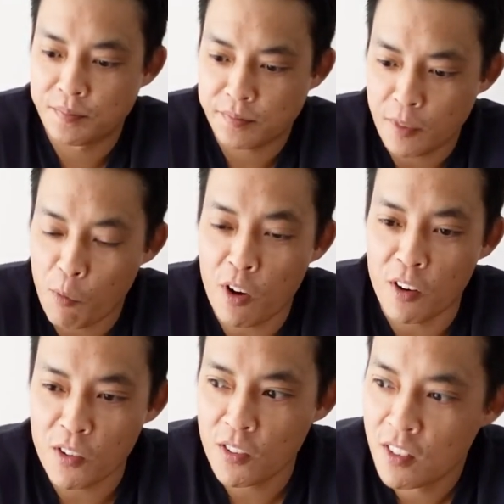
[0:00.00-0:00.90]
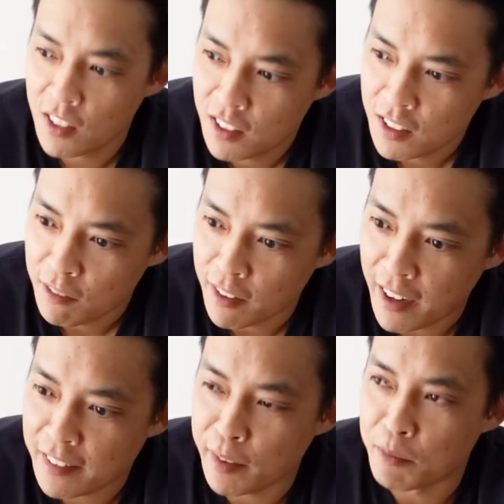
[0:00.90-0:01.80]
well, we
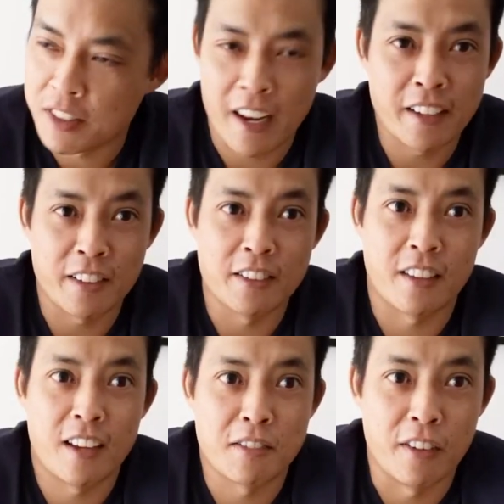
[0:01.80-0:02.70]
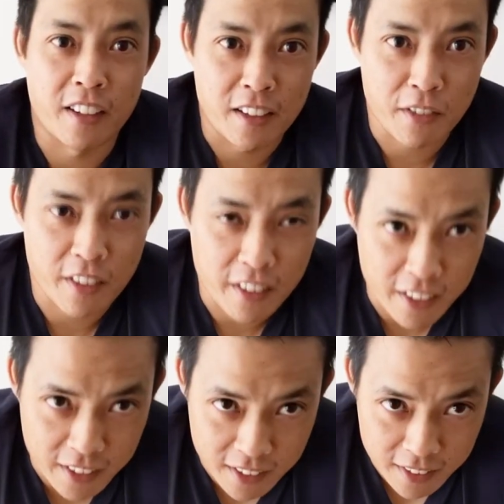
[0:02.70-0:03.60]
had some sad news last week. Is
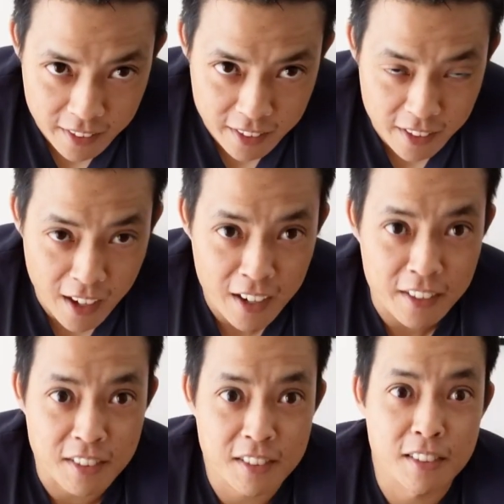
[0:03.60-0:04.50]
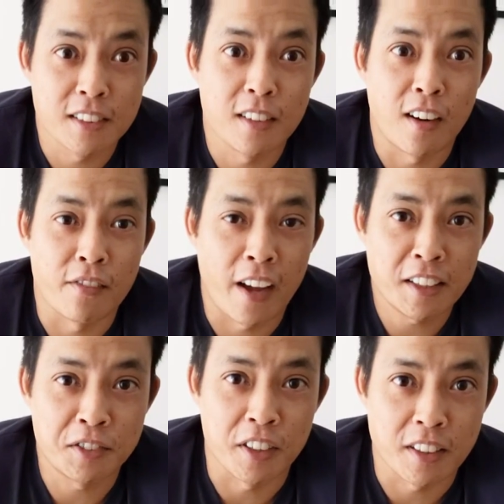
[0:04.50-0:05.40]
the artist of
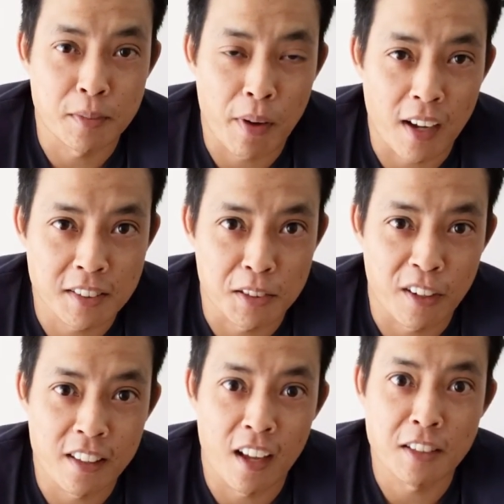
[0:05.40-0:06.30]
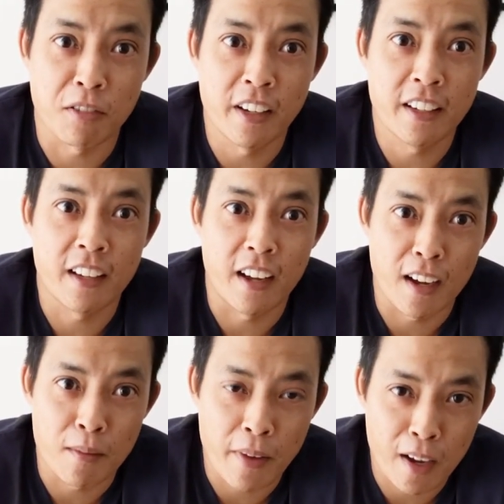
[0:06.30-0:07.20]
Asterix passed away last week,
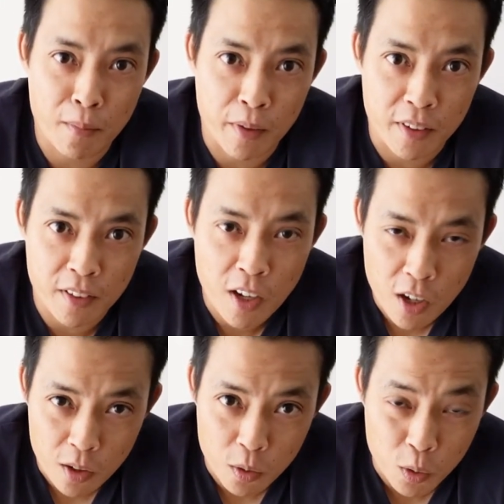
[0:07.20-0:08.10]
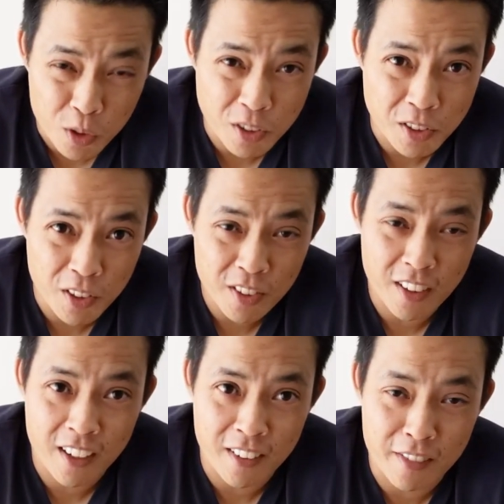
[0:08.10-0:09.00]
Albert Uderzo. I
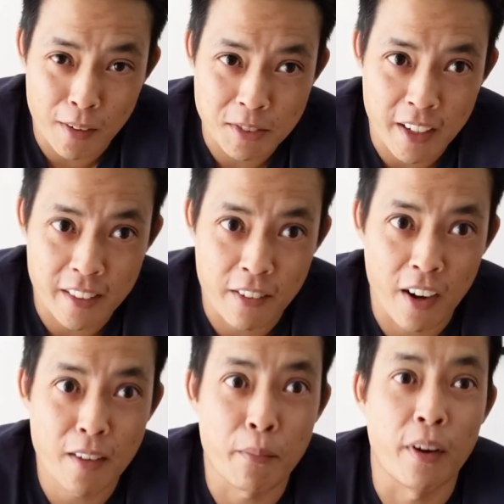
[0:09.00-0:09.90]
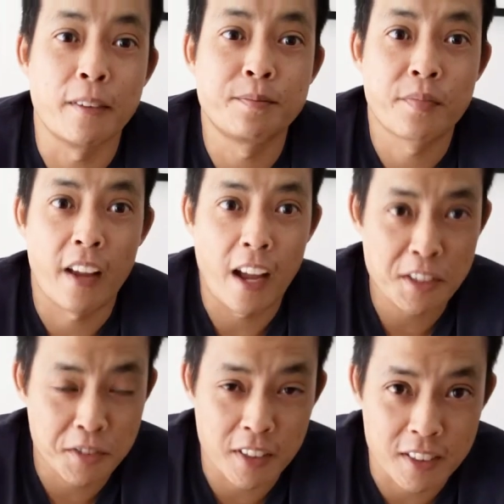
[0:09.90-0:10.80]
don't know if I'm saying that right, but
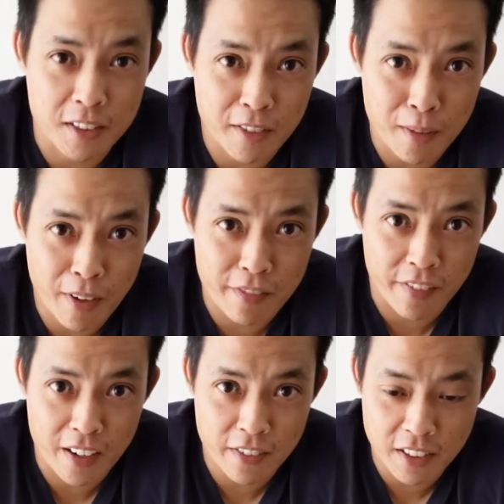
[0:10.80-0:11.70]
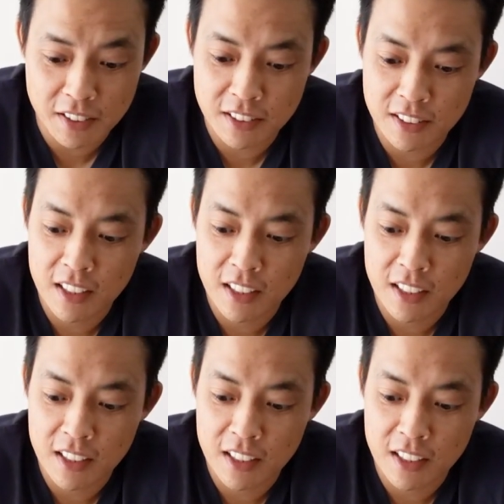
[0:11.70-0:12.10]
Asterix is one of my favourites,